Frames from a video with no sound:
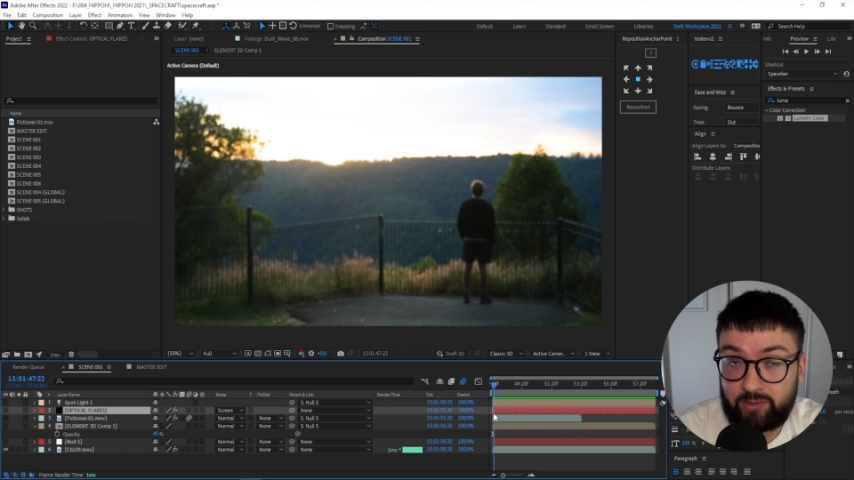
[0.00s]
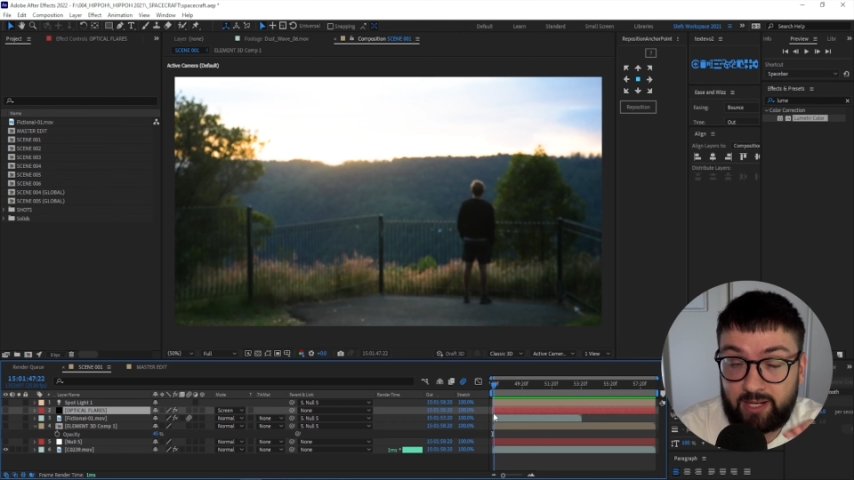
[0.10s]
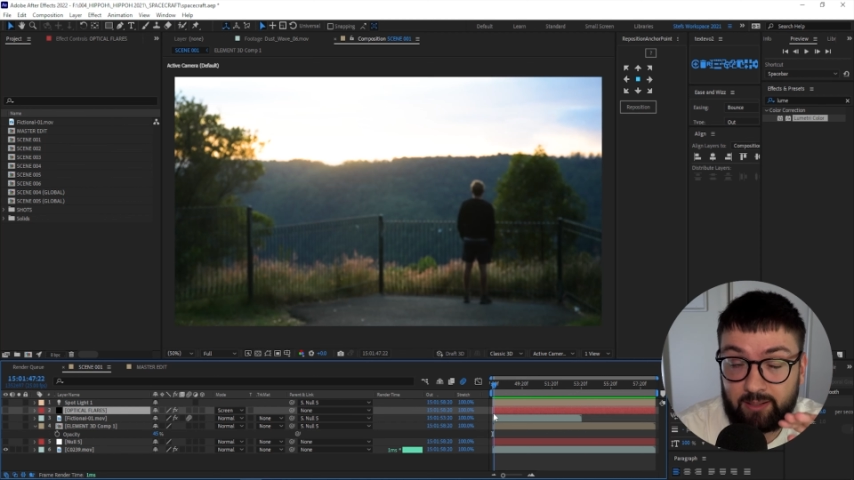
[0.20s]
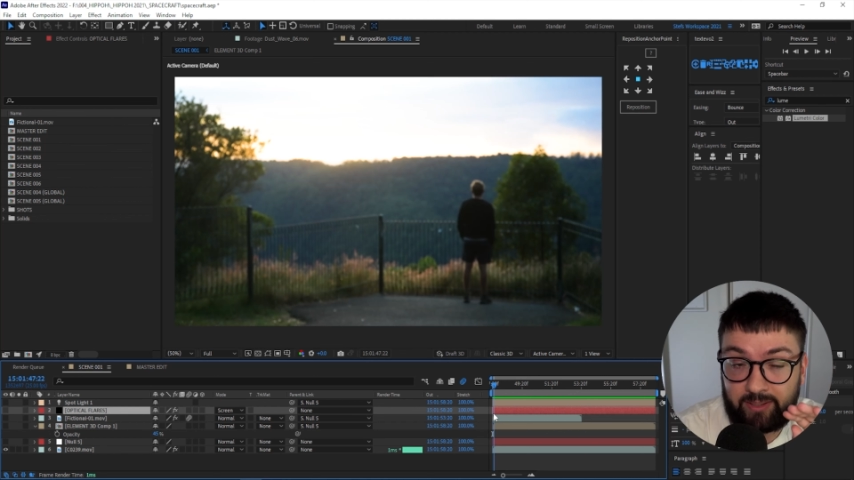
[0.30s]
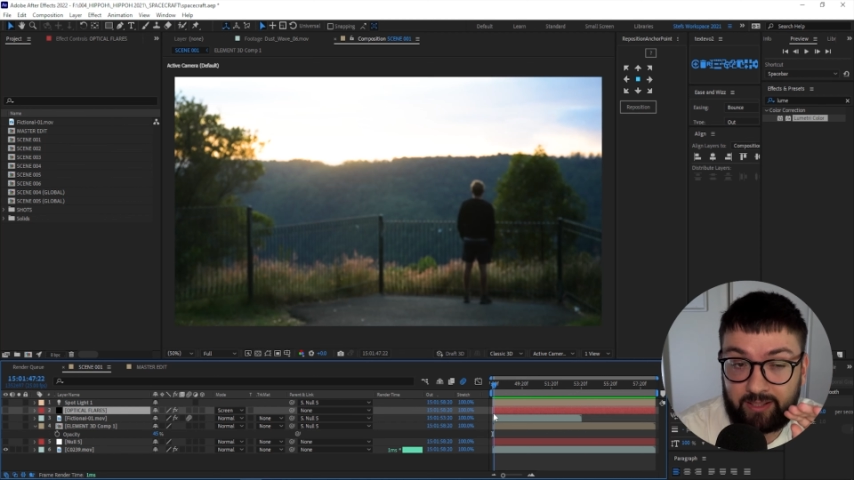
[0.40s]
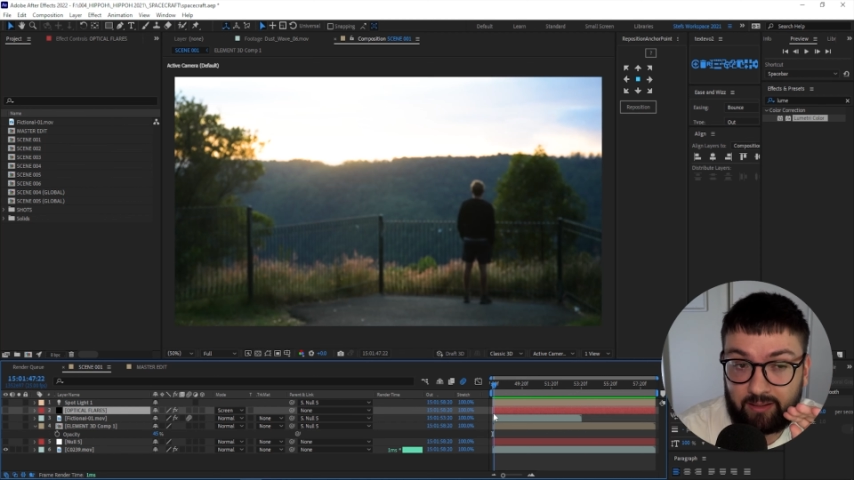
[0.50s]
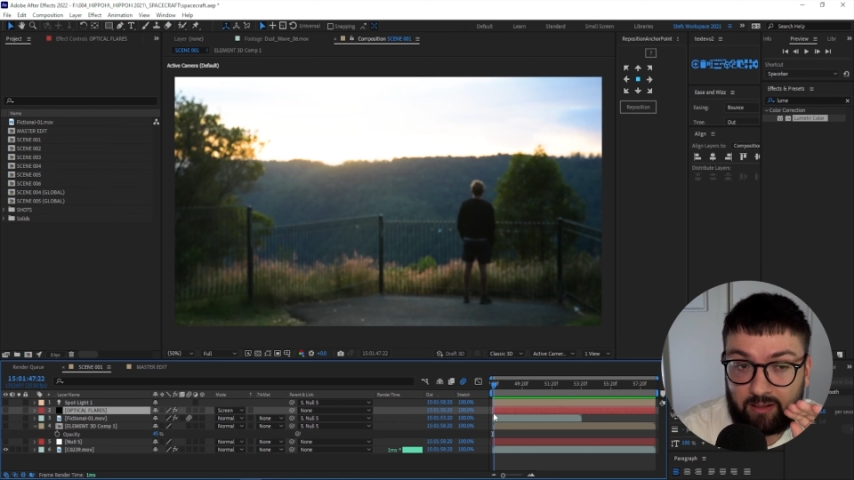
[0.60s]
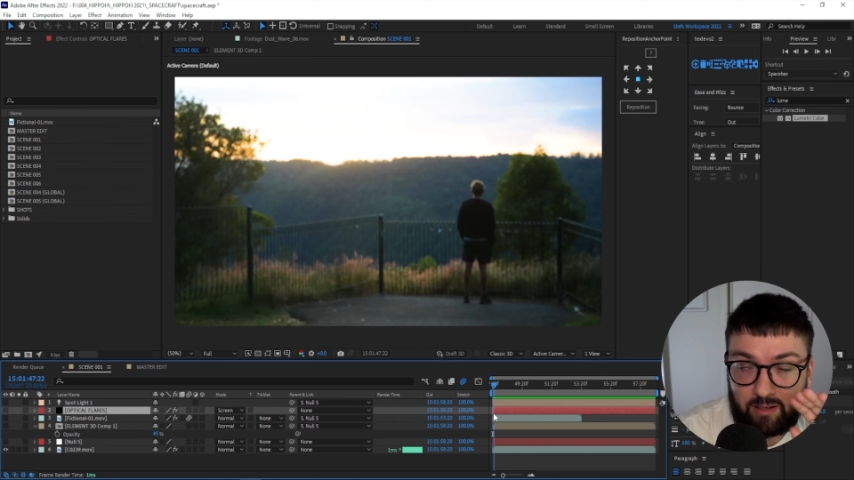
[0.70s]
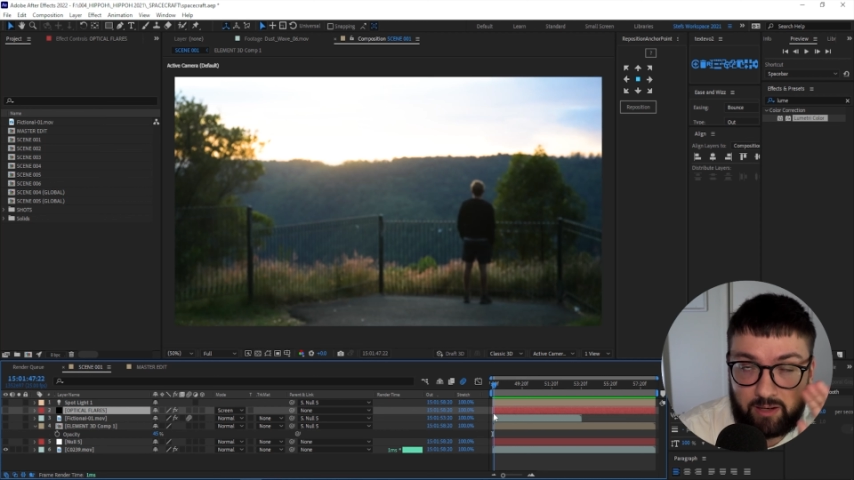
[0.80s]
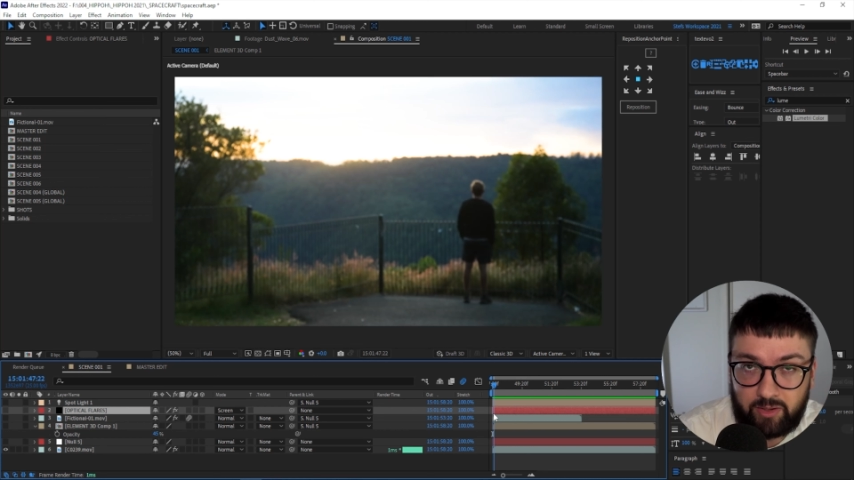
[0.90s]
That'll be
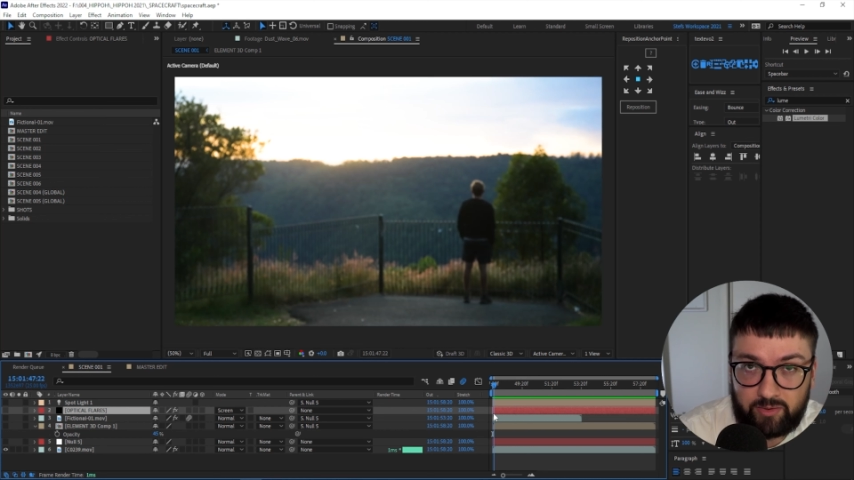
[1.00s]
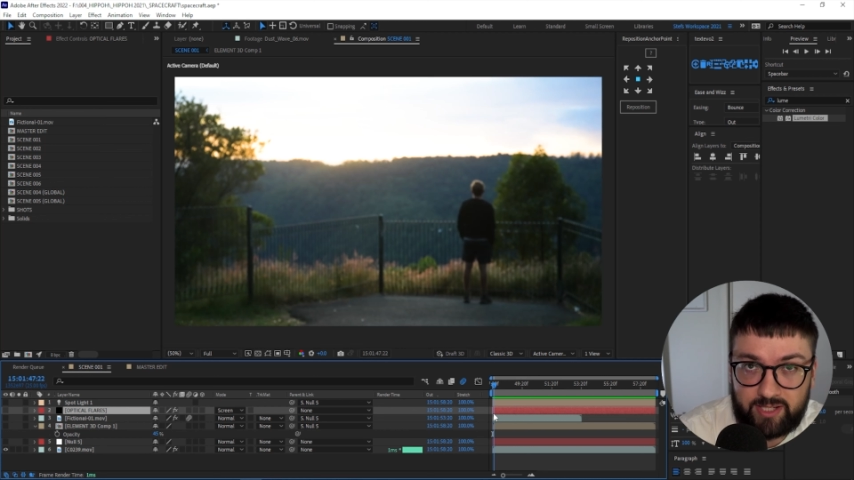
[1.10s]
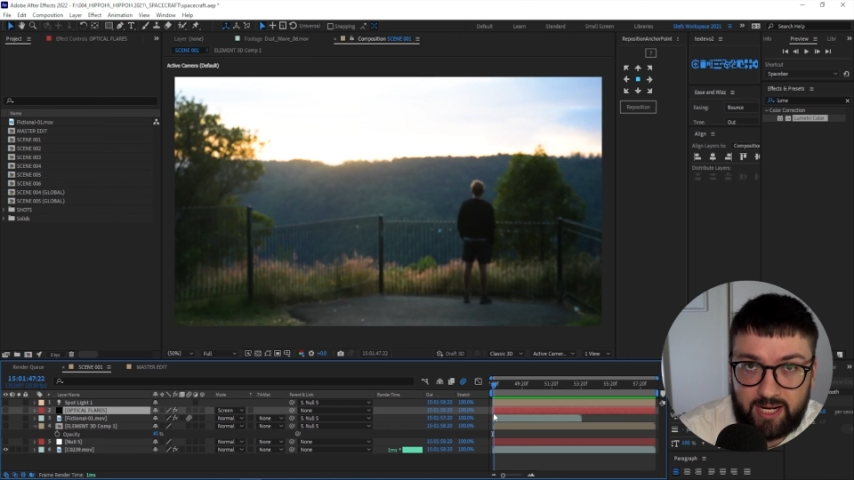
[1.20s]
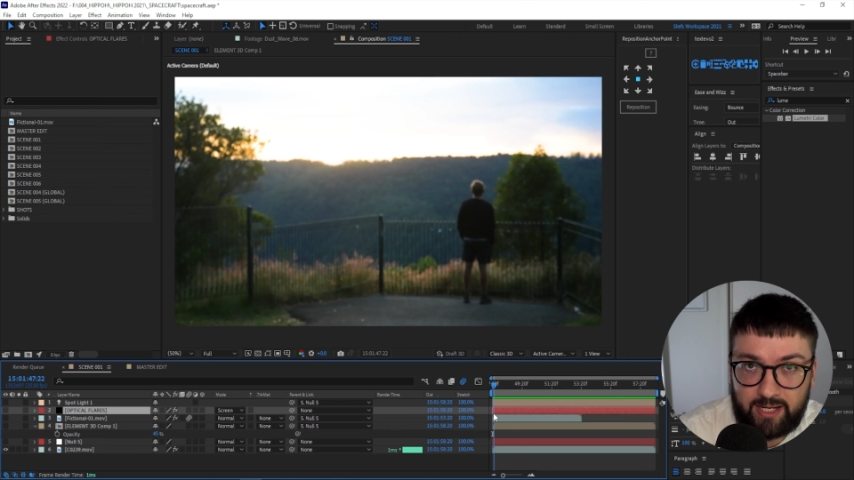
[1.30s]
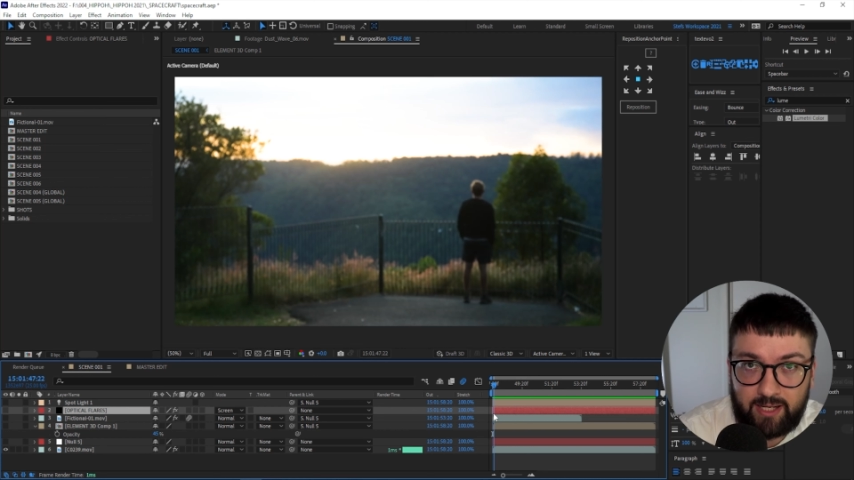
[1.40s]
another day.